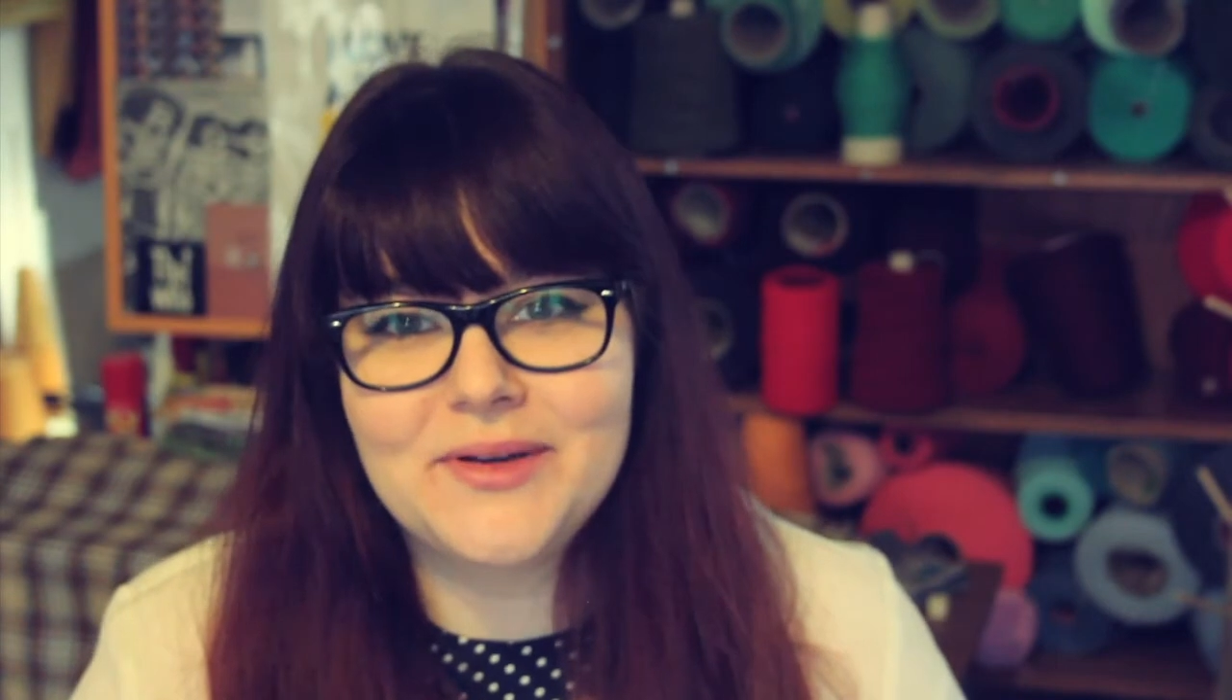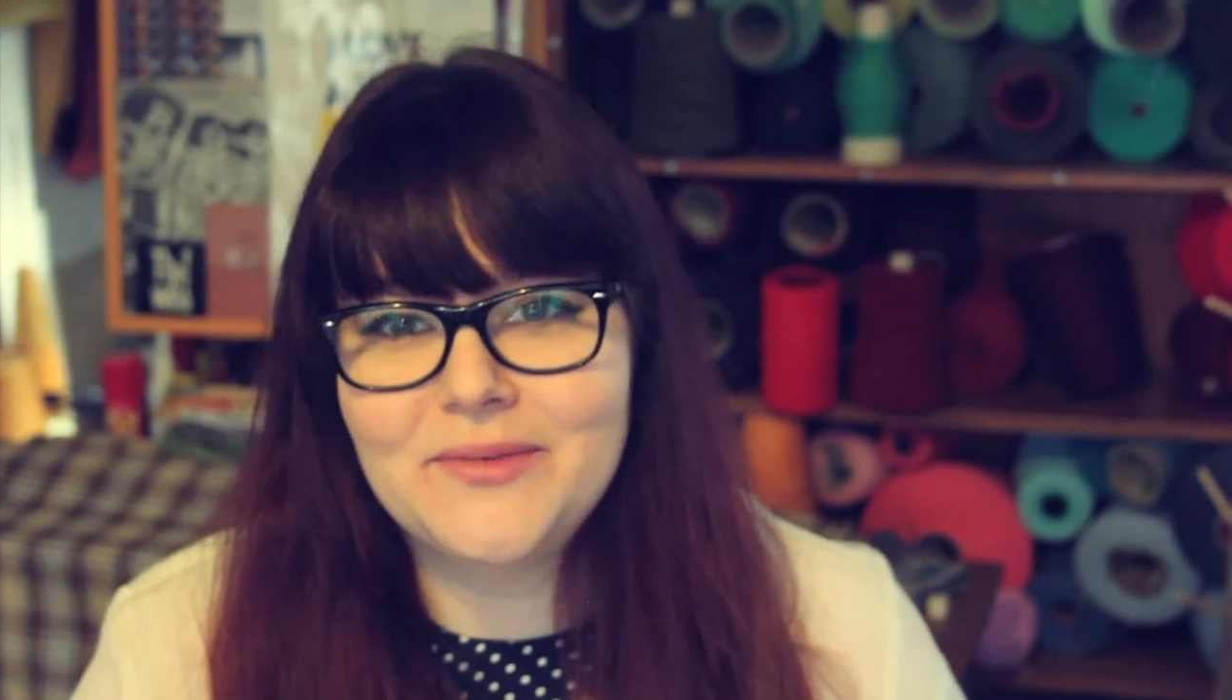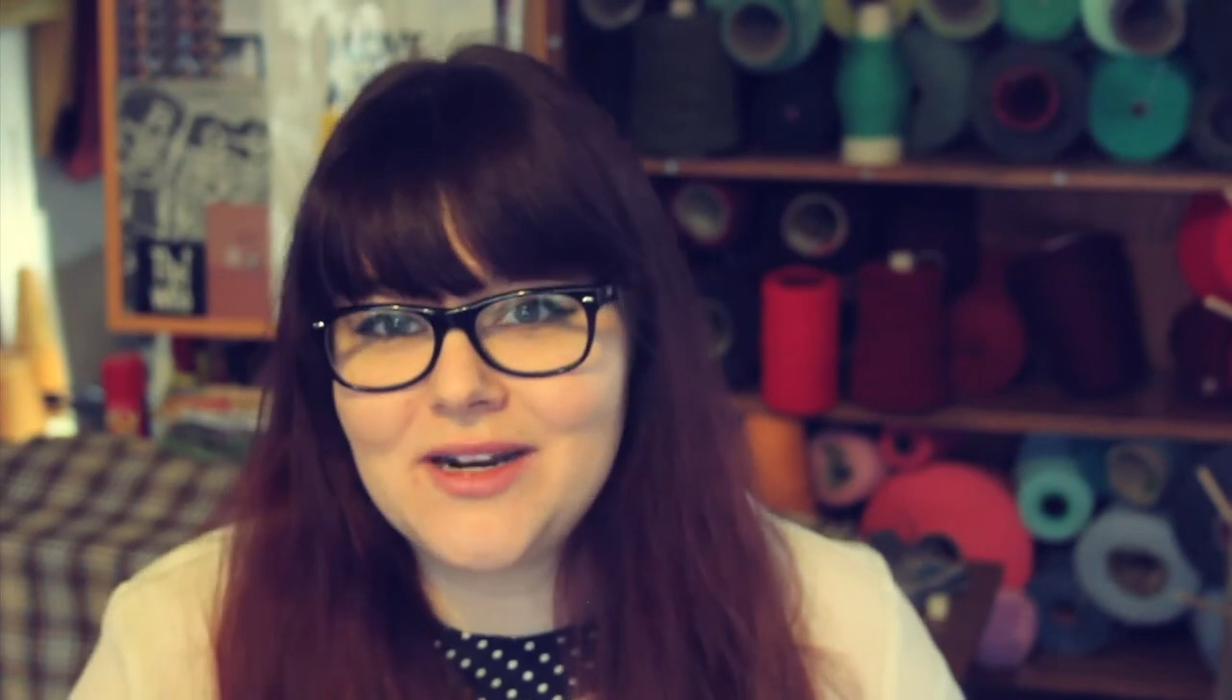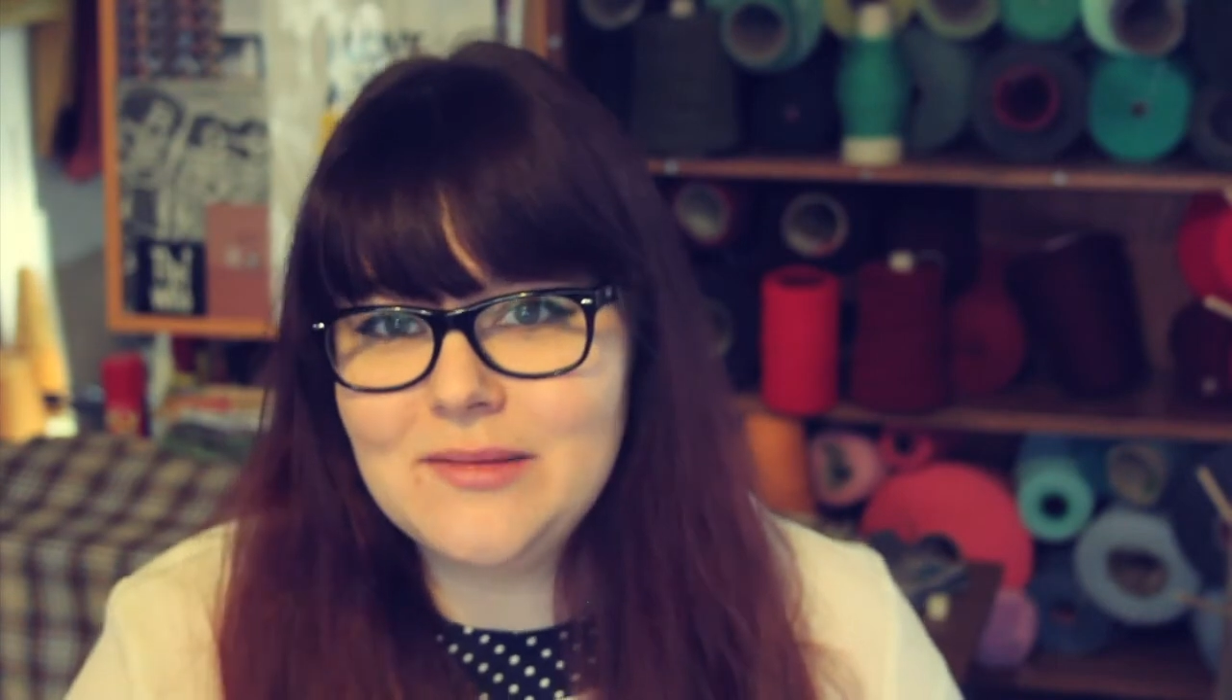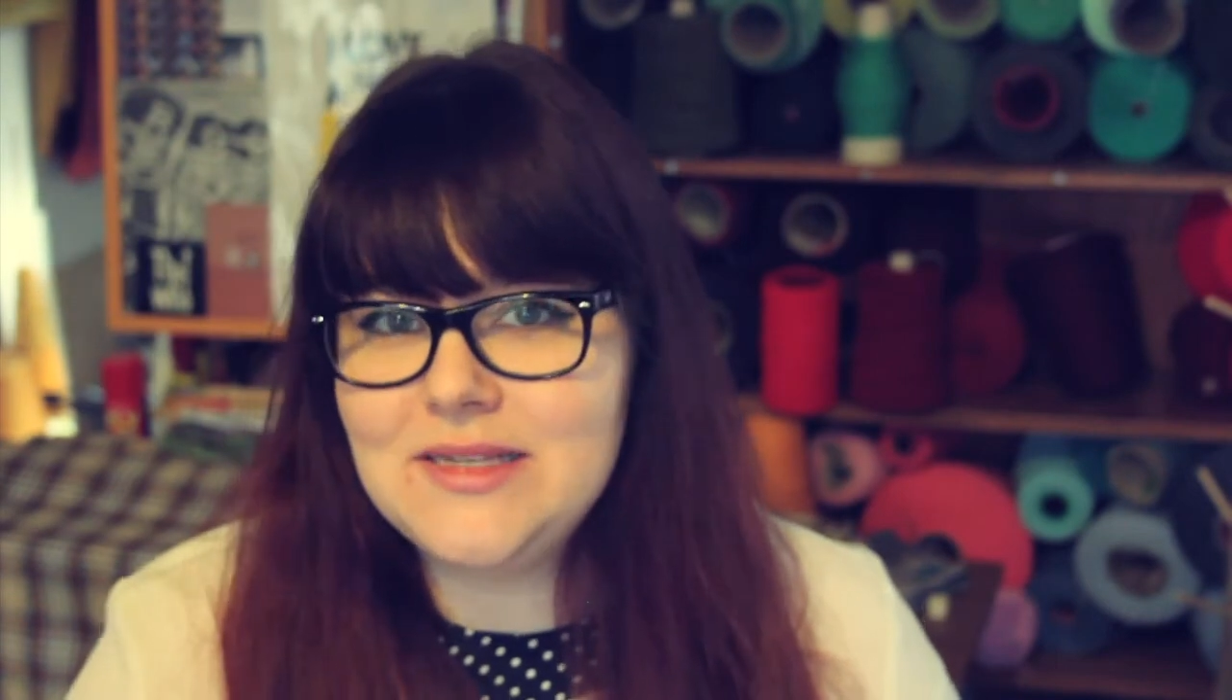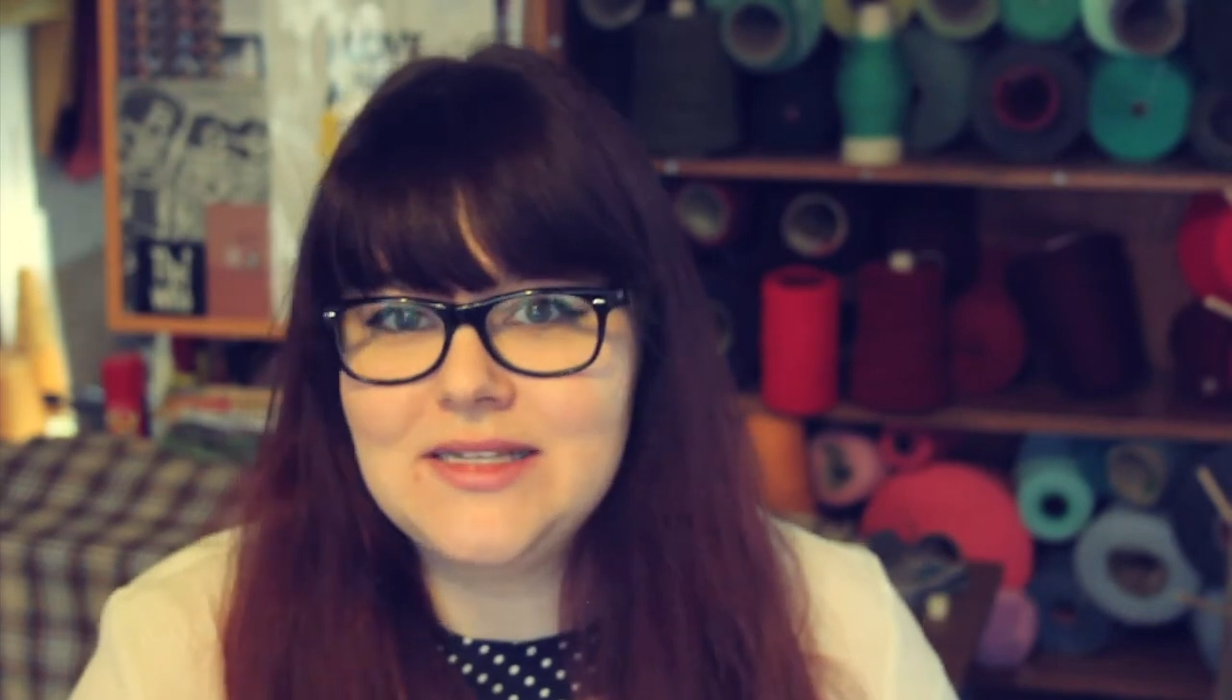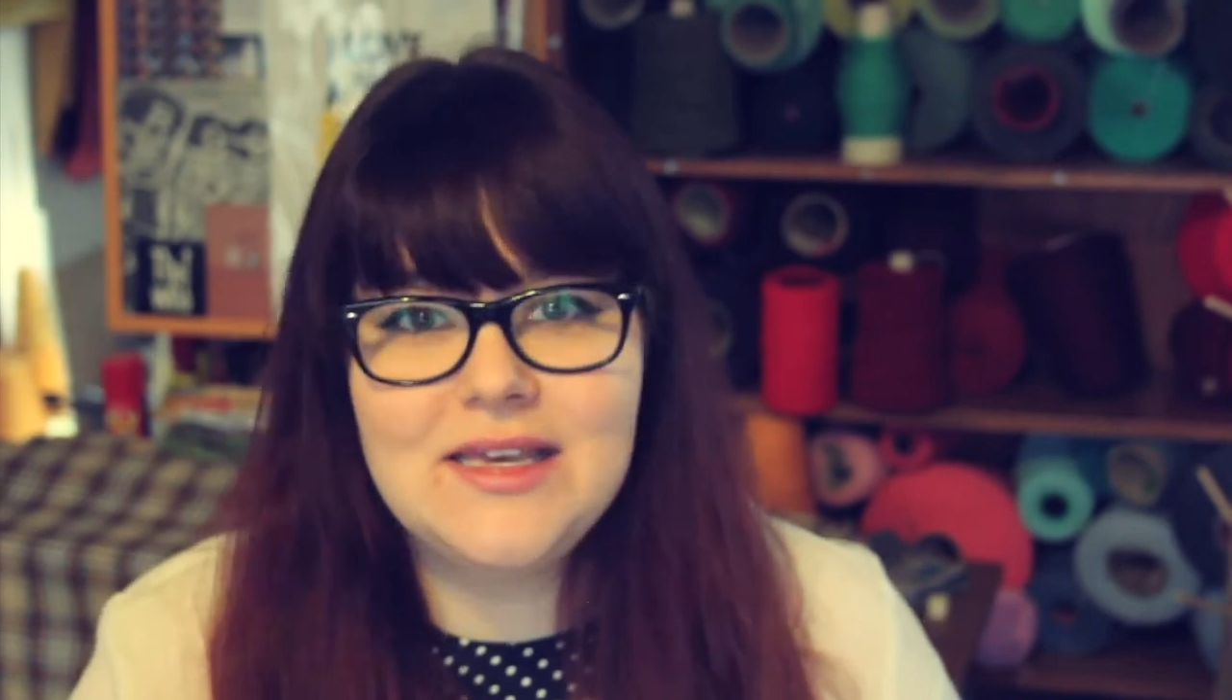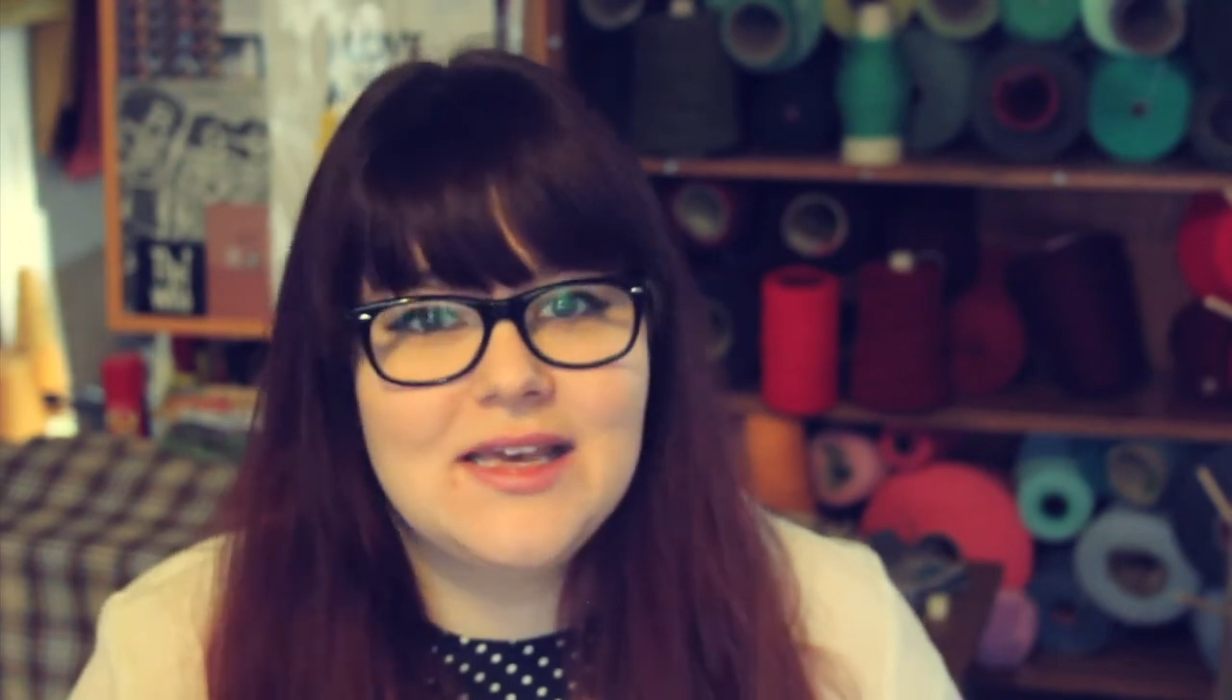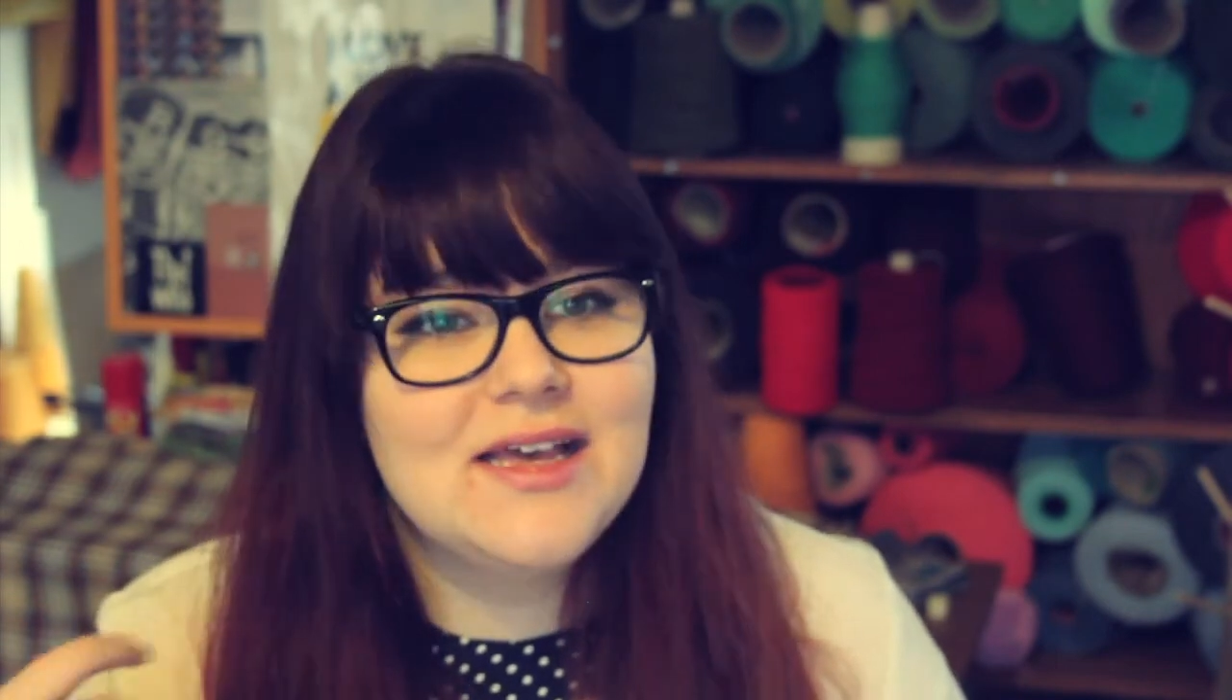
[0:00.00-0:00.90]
and we're going to be